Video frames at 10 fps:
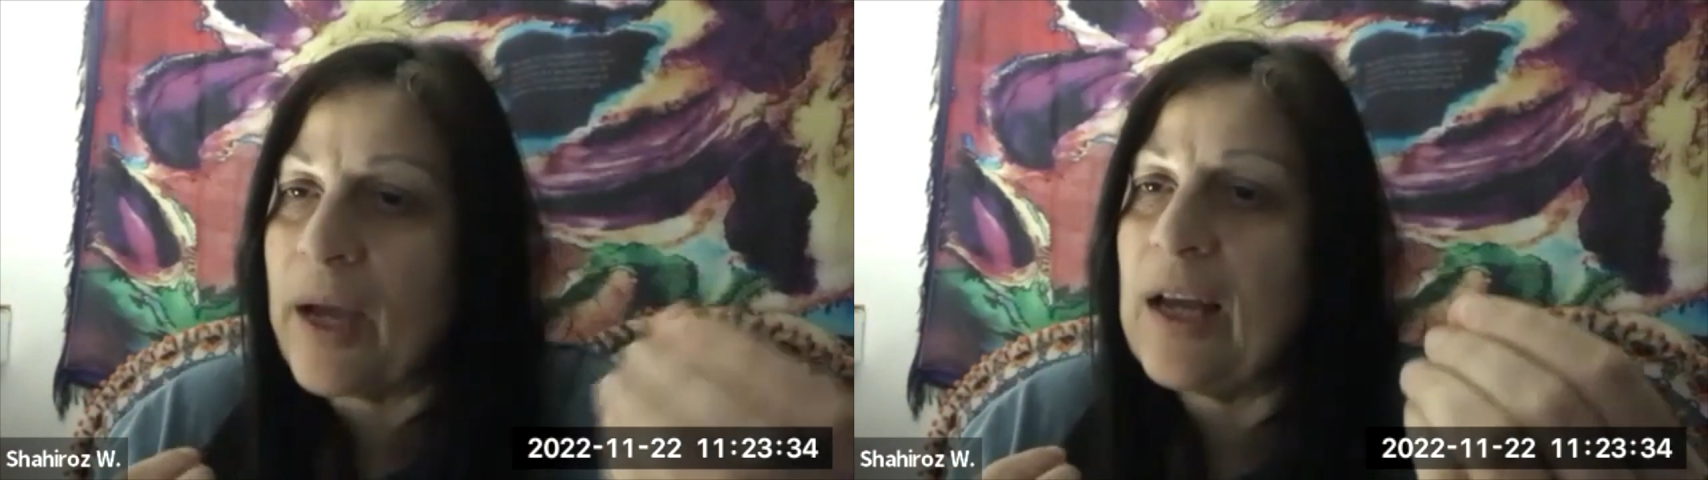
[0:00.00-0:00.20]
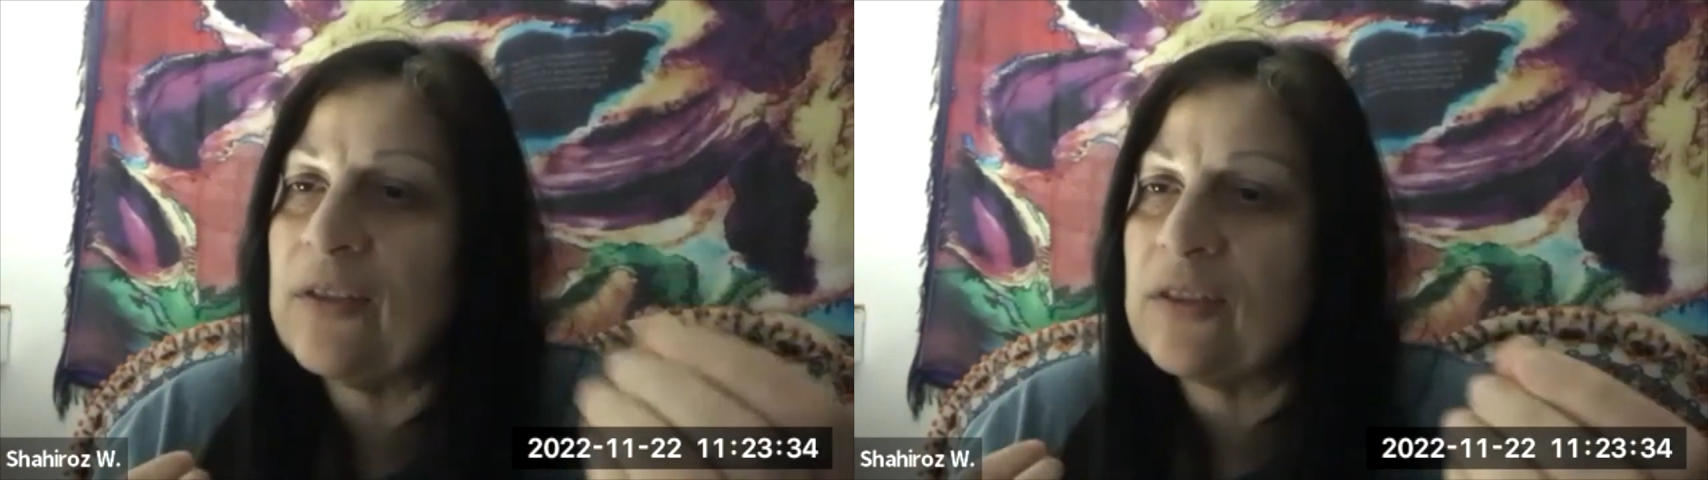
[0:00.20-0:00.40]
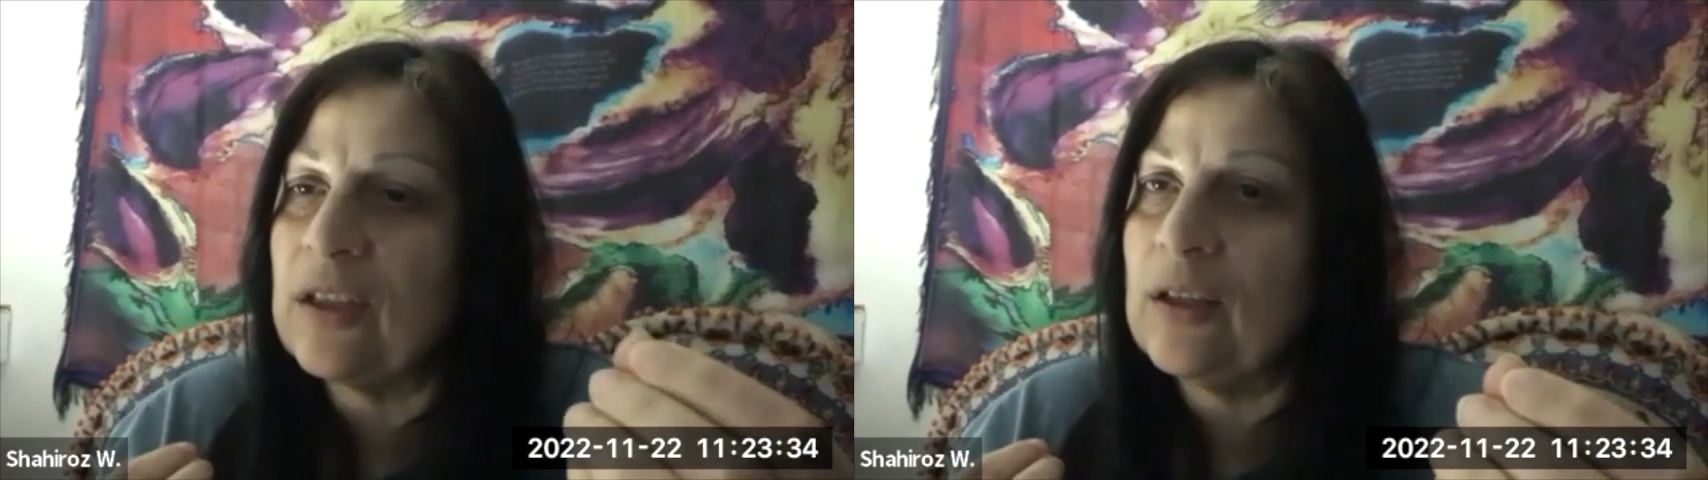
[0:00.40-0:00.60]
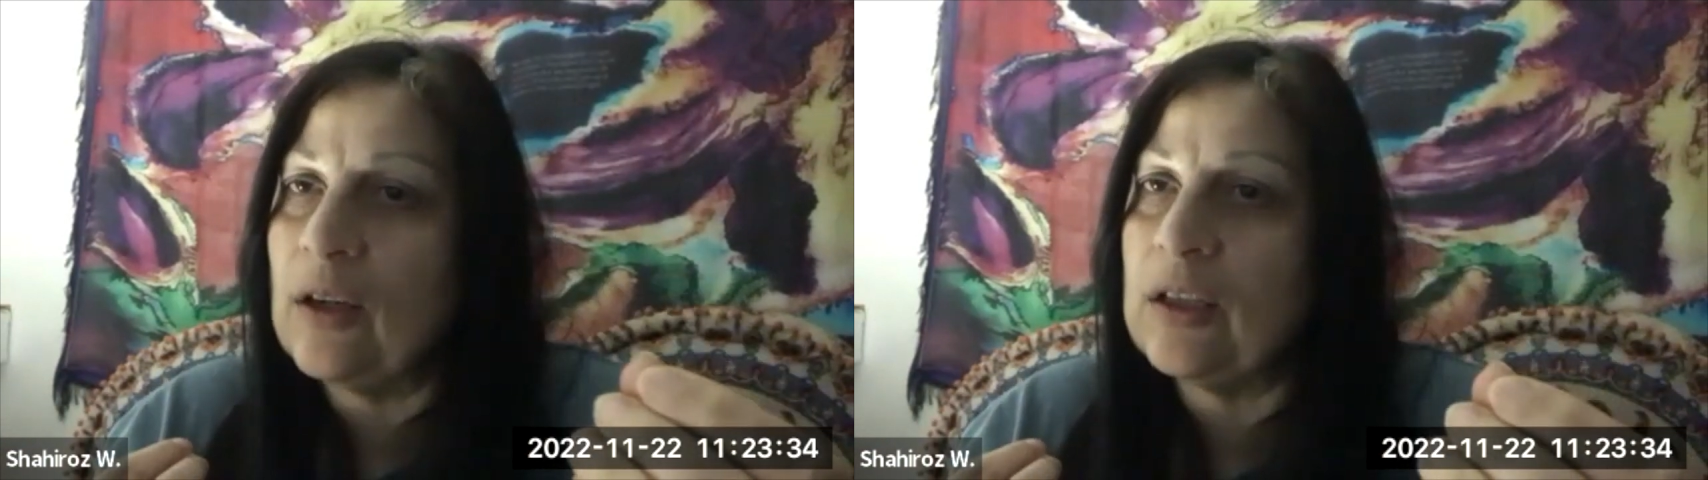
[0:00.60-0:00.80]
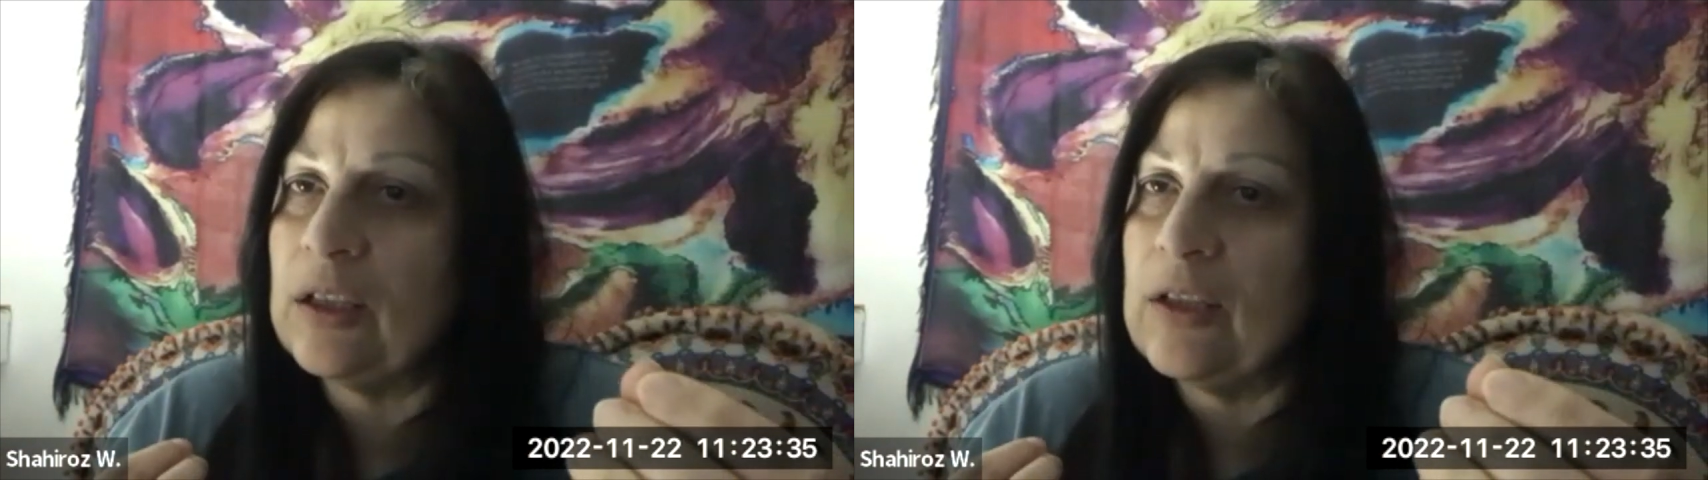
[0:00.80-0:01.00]
past
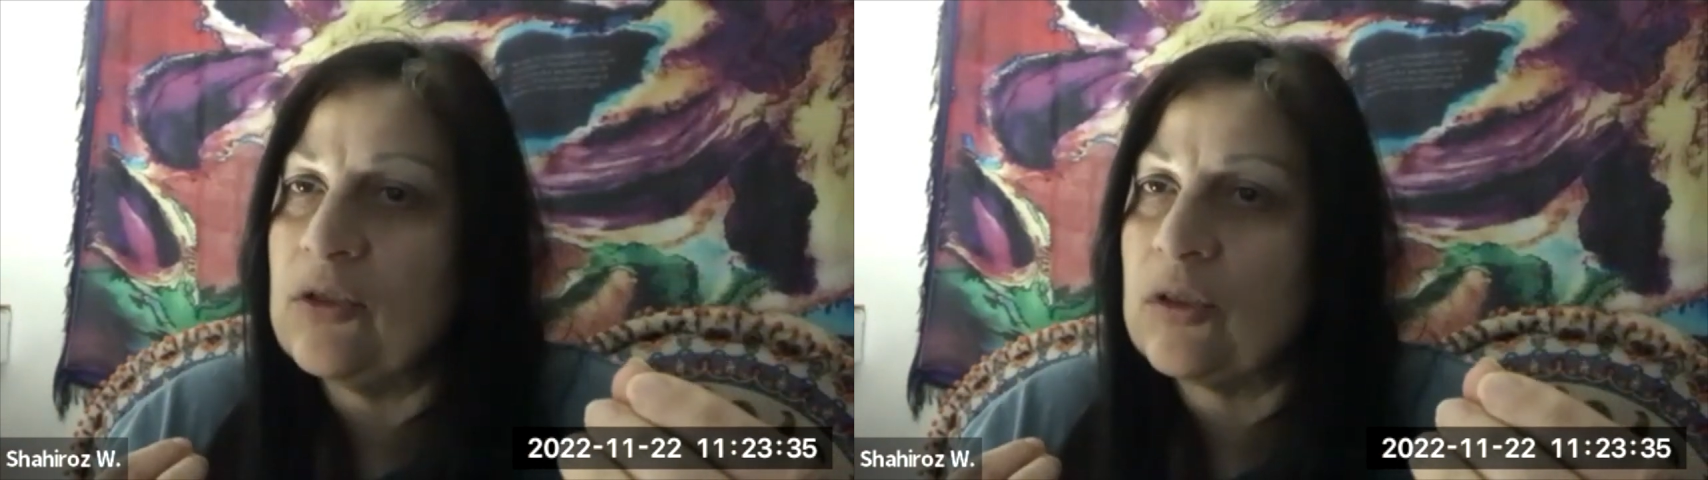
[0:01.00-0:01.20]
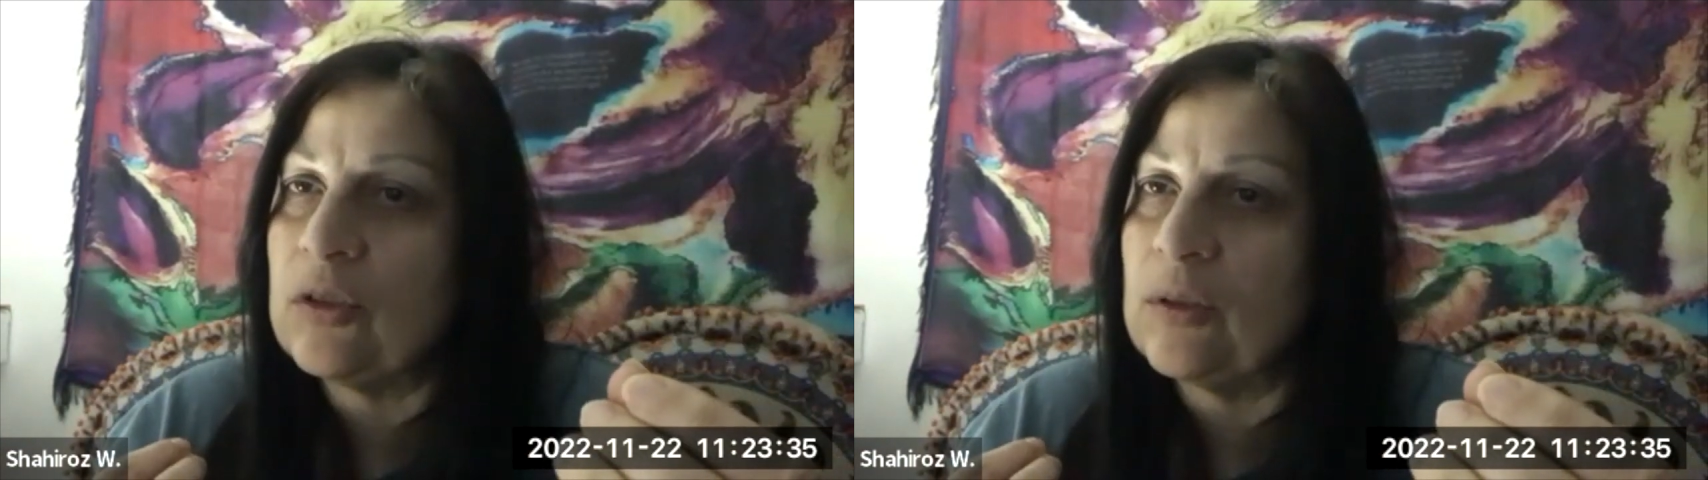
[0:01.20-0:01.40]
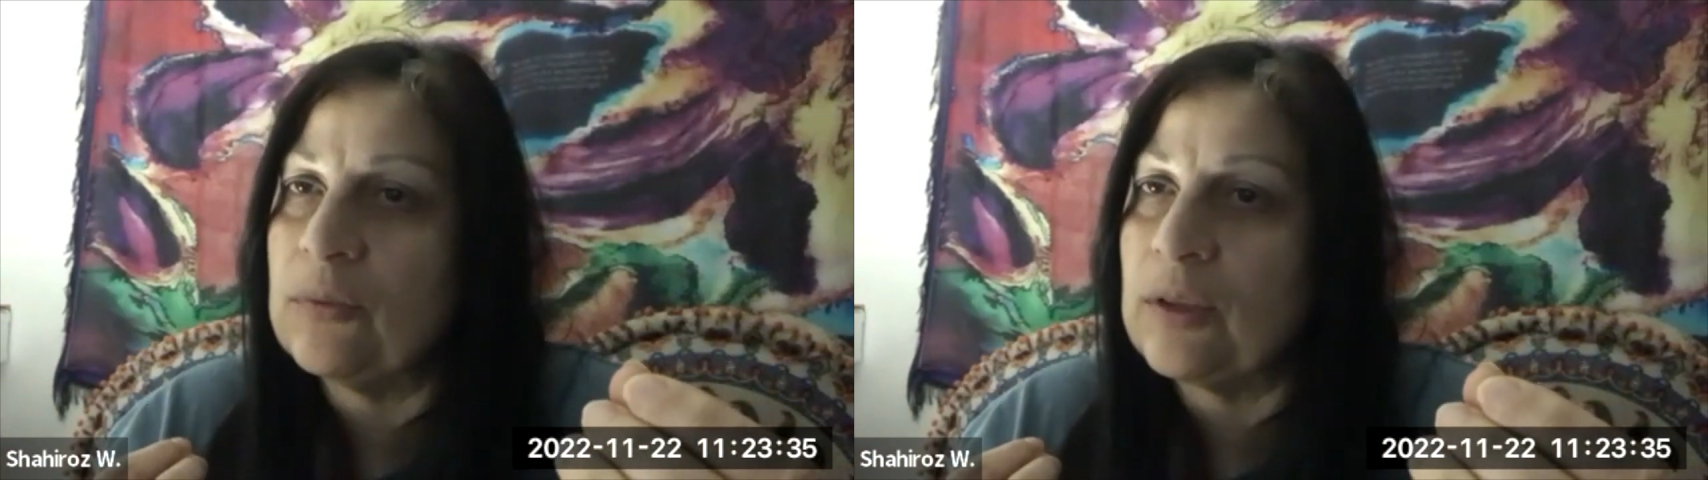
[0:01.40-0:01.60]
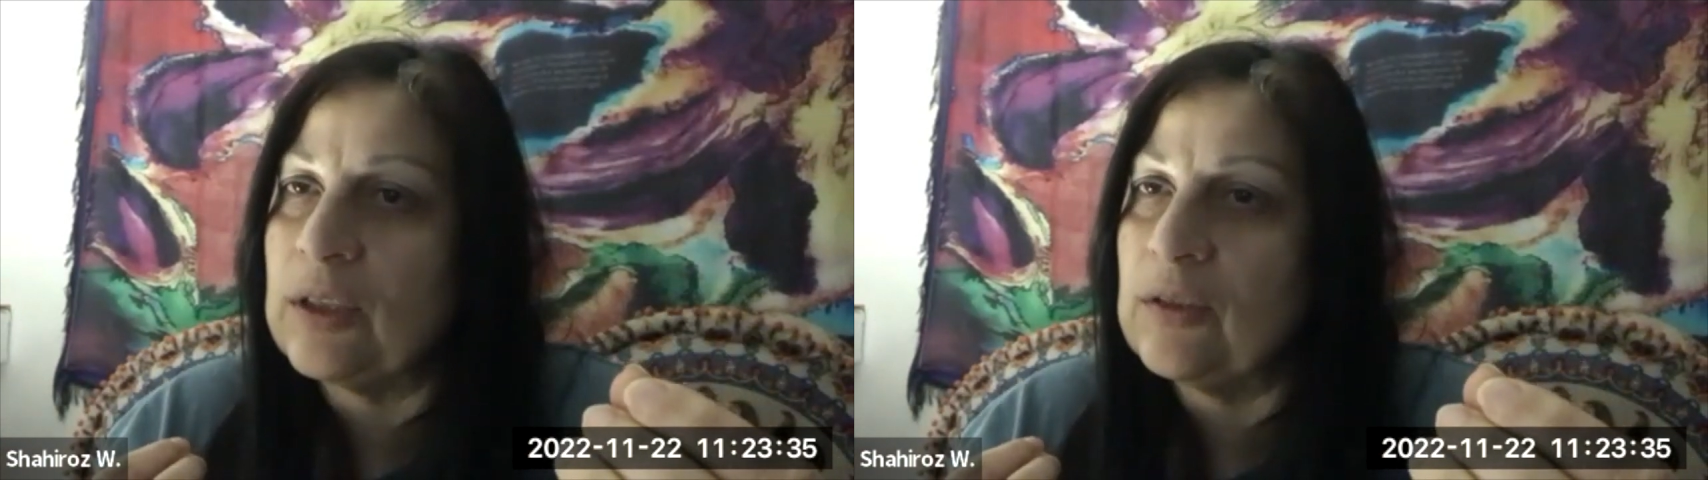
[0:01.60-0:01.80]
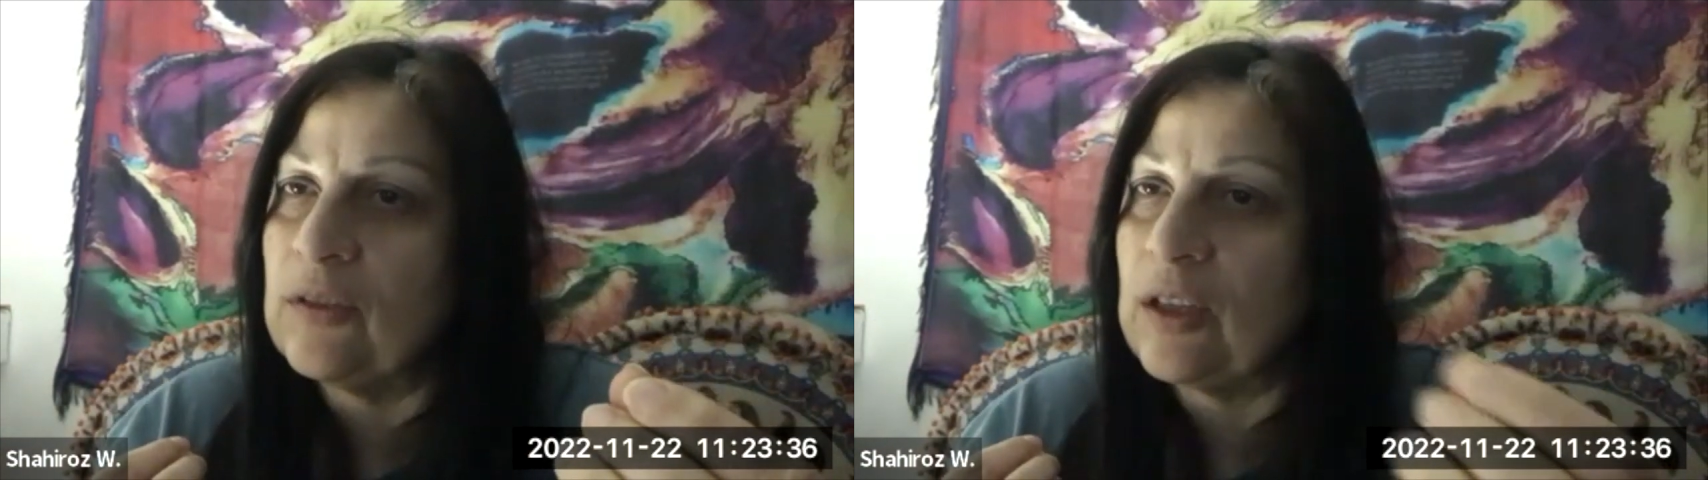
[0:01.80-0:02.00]
incarnation of
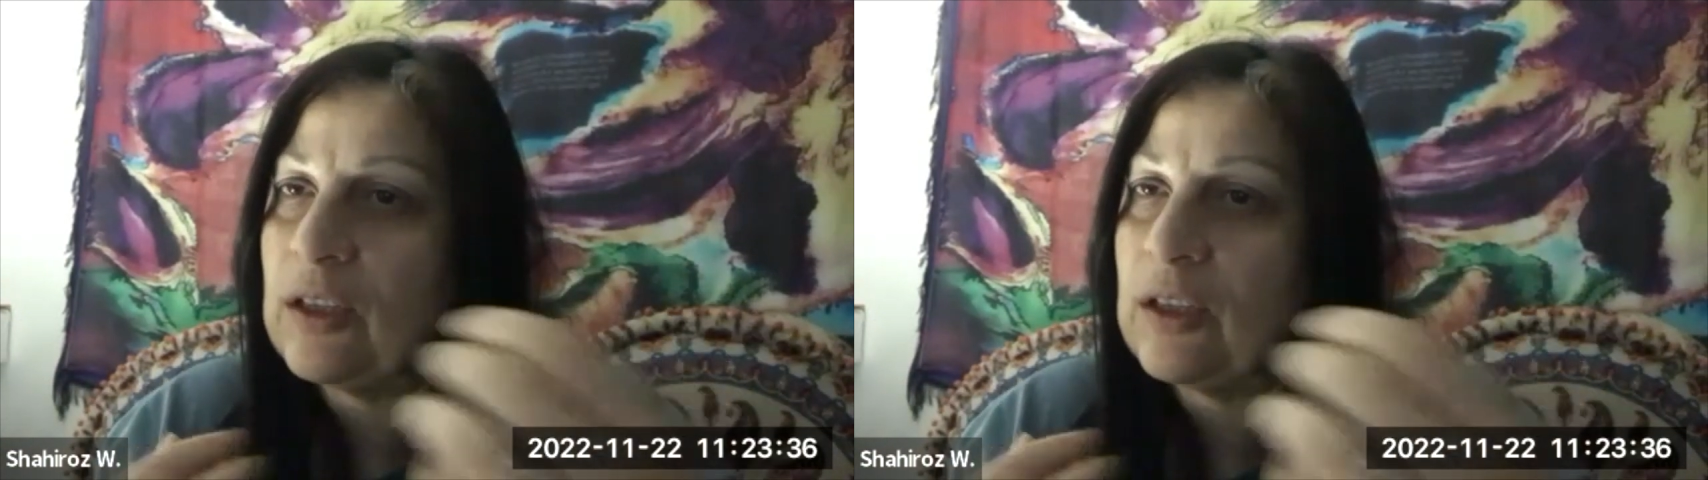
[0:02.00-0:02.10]
Lindsay?